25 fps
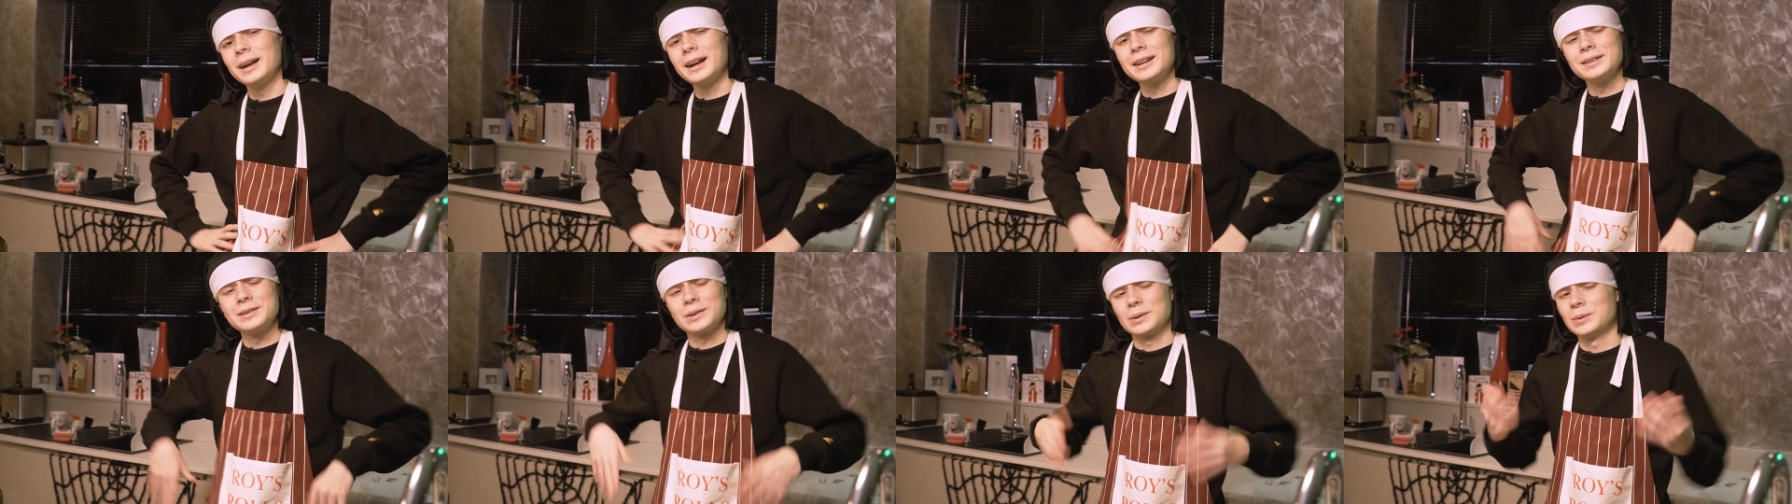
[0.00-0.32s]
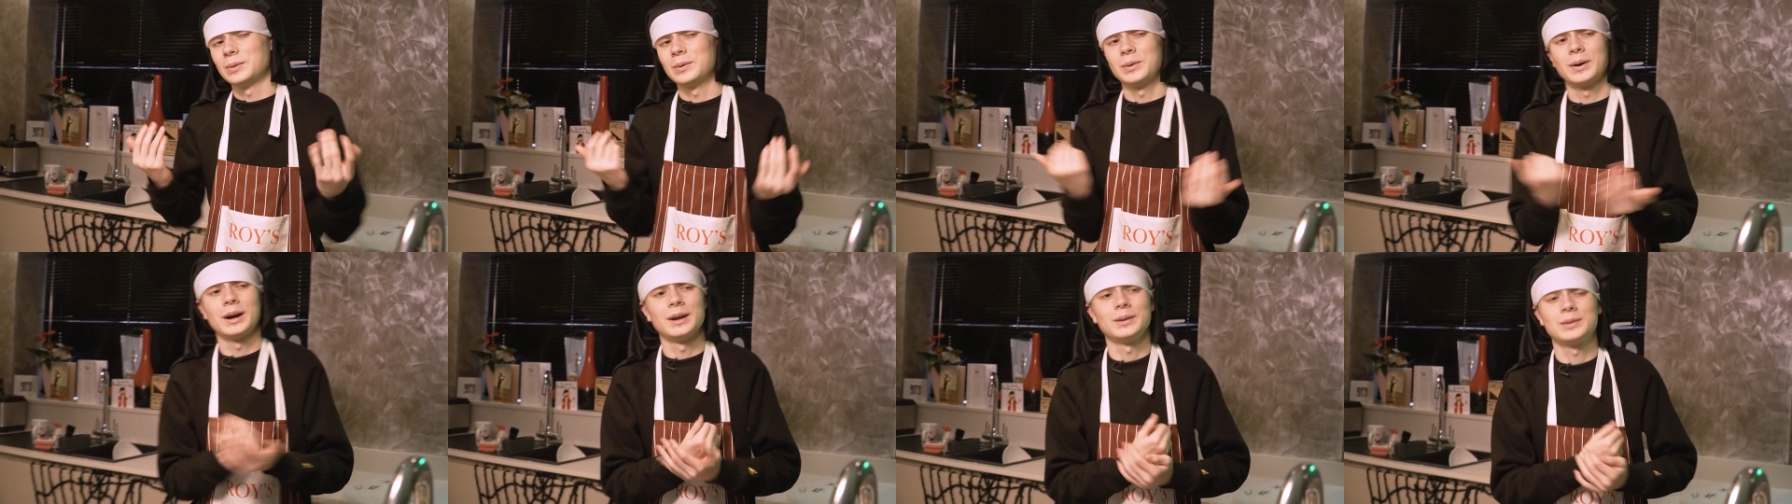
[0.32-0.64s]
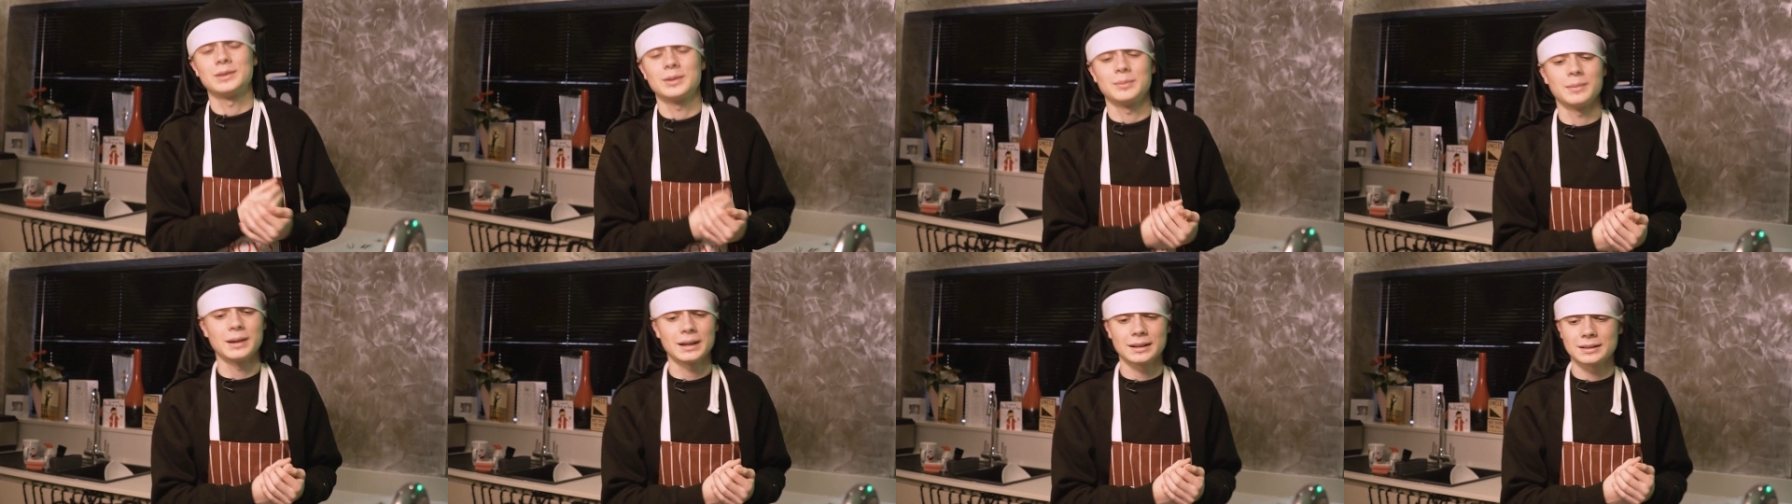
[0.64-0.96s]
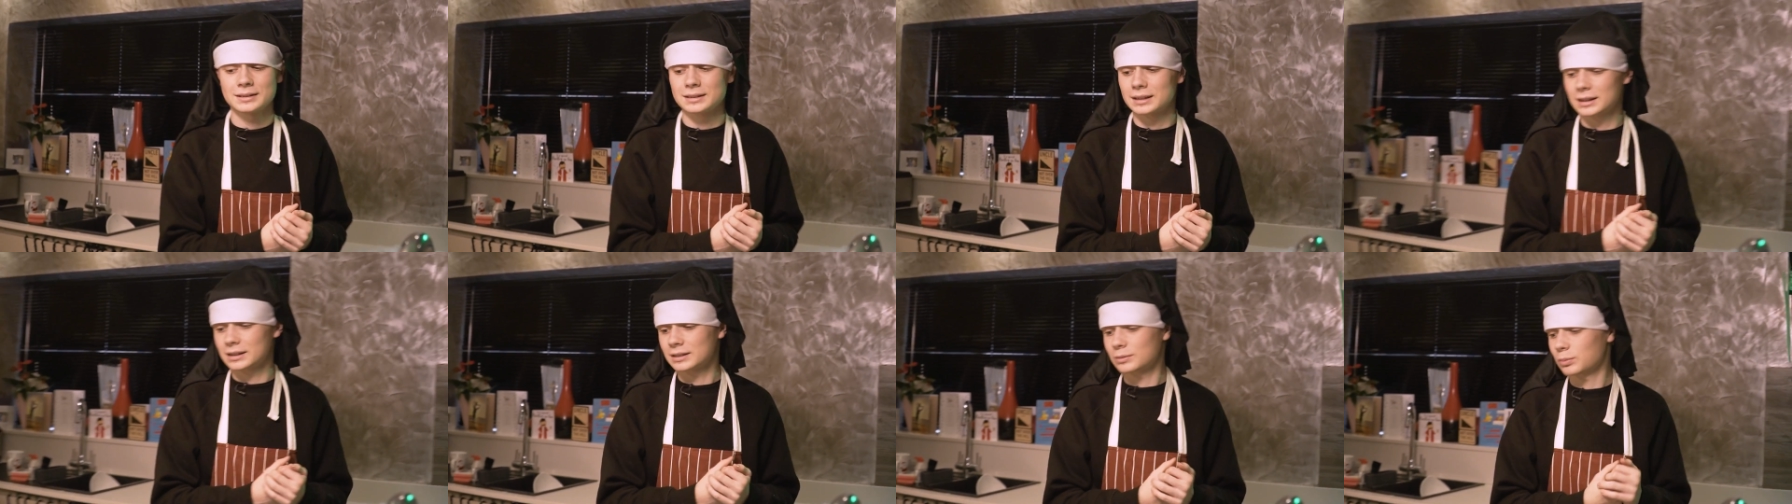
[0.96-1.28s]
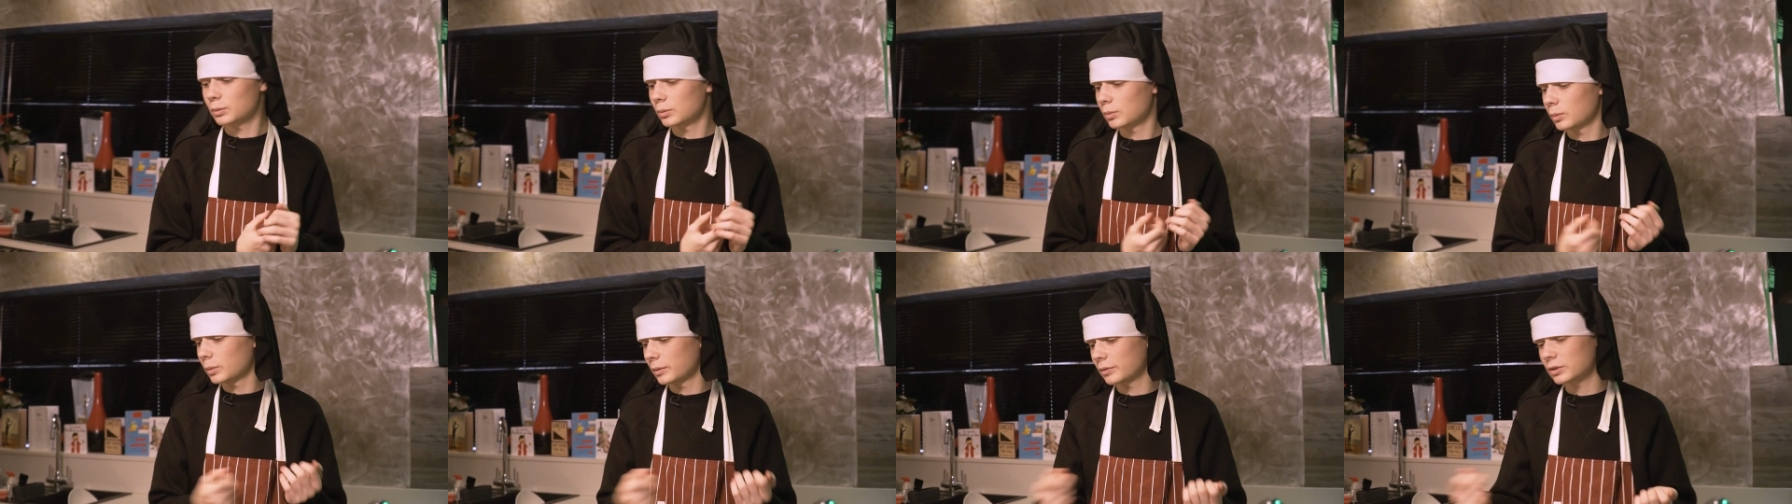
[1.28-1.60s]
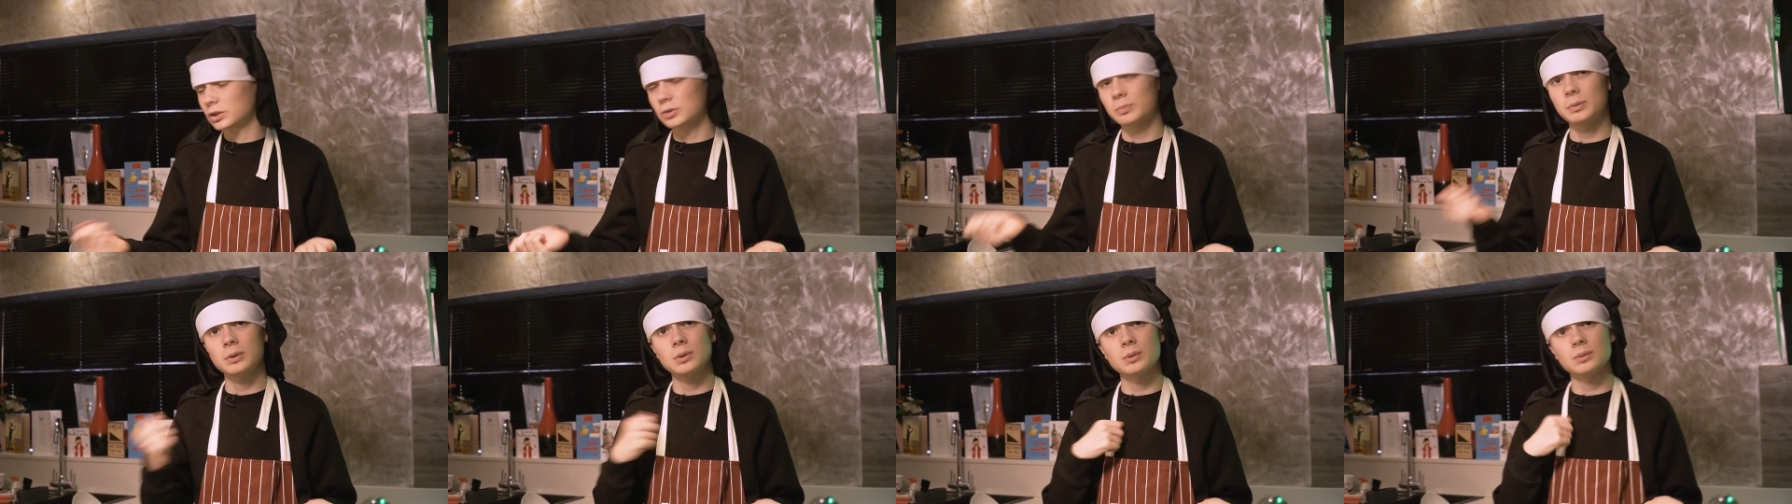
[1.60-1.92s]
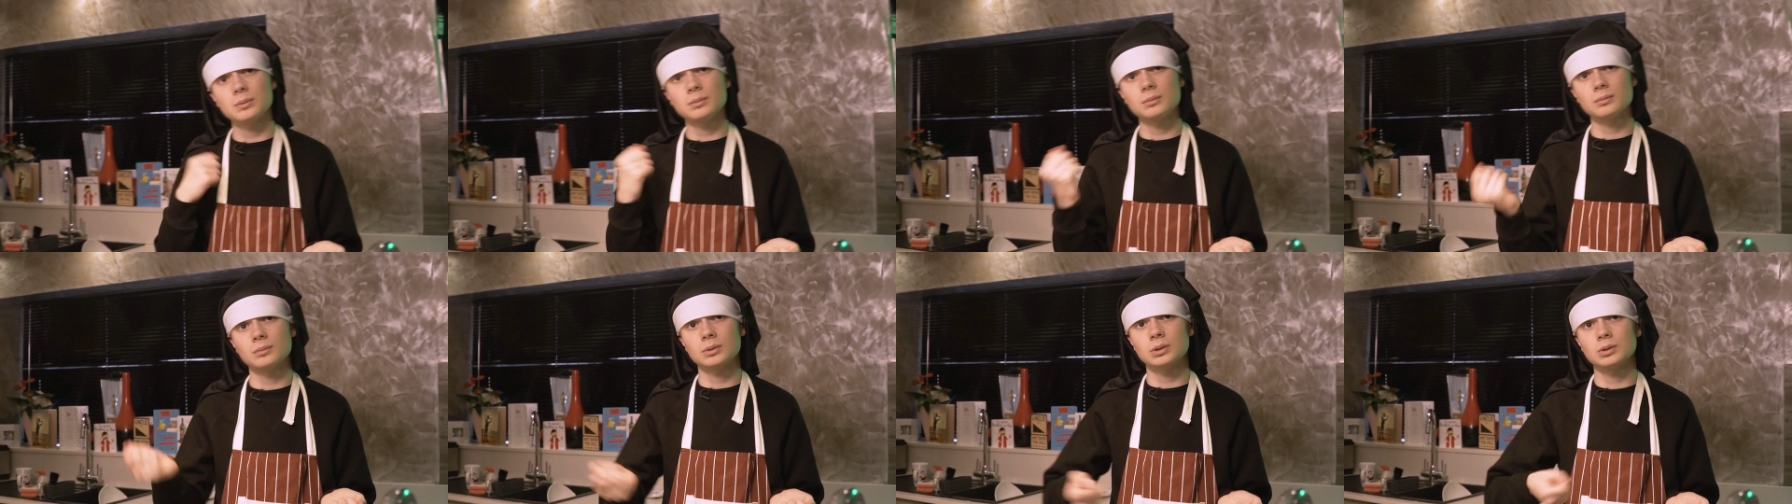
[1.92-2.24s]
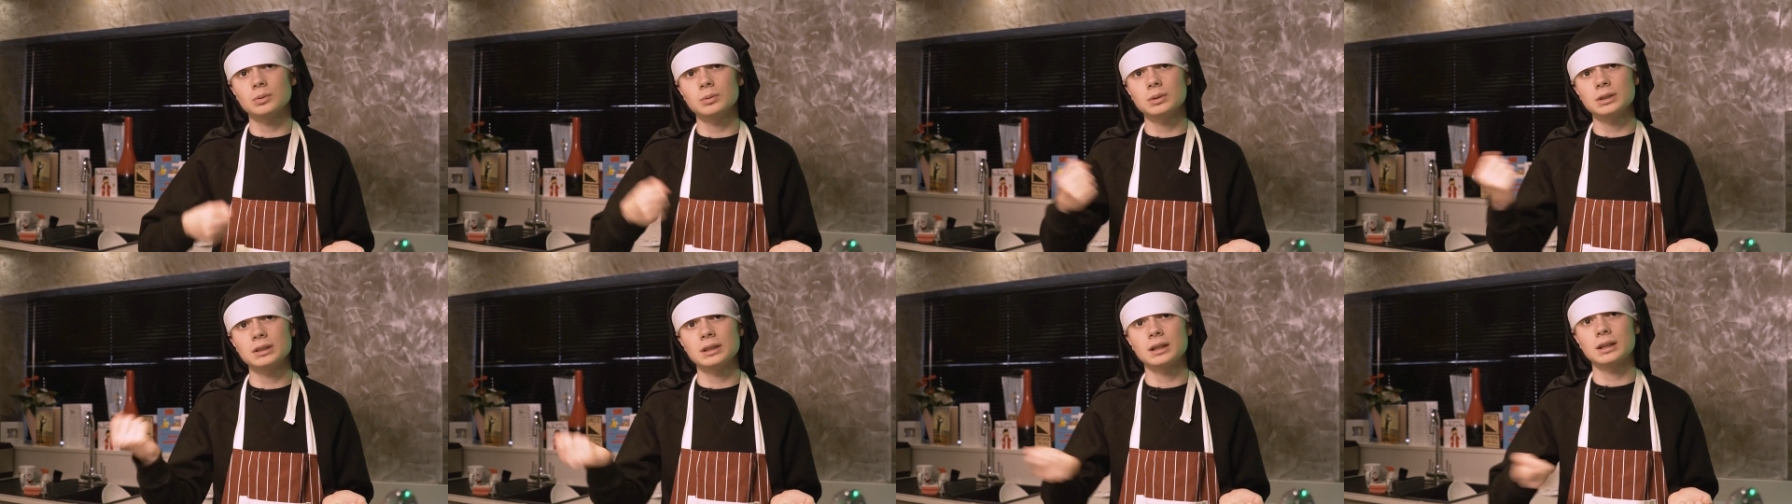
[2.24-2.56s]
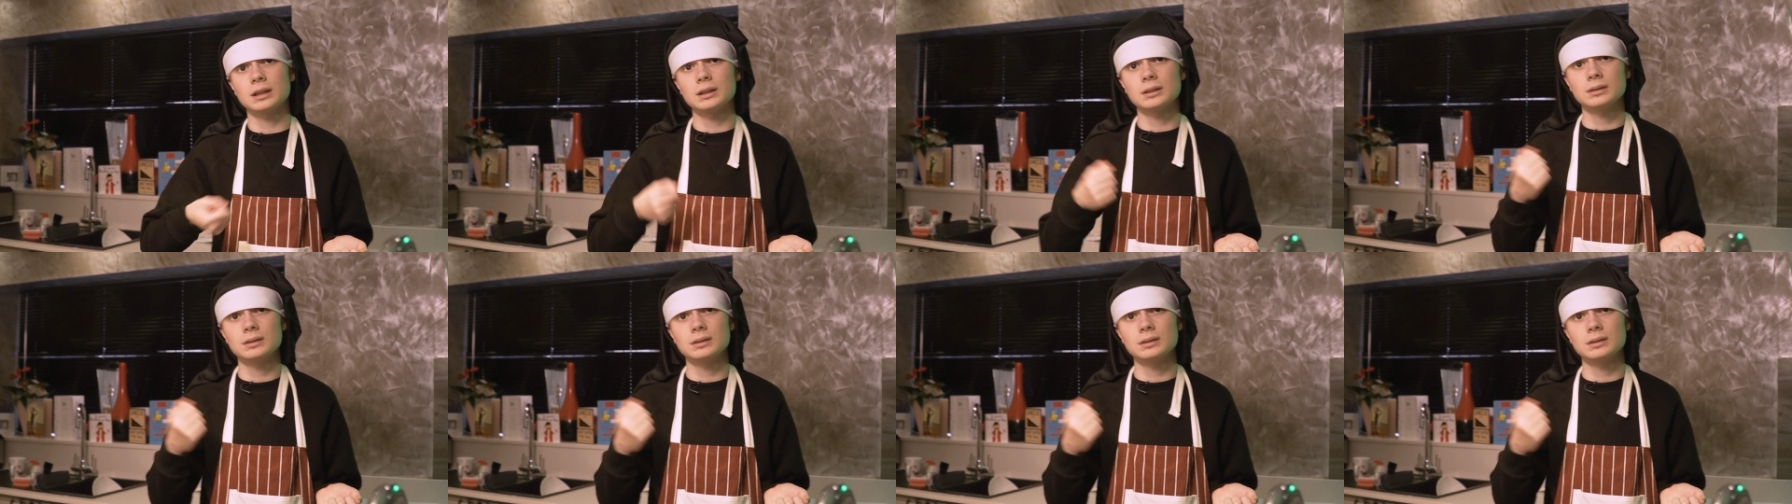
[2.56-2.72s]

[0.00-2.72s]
I don't know how to mix this. With, with a spoon, would we say?